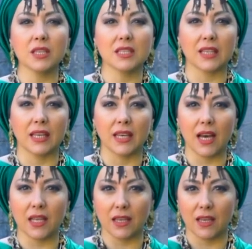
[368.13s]
and in
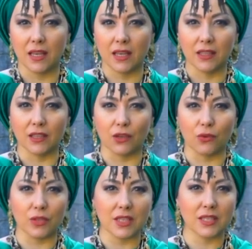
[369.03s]
what condition
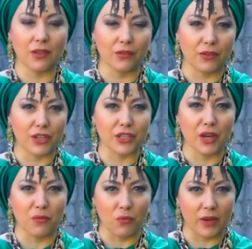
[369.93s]
your amulet
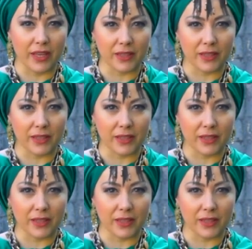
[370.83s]
is.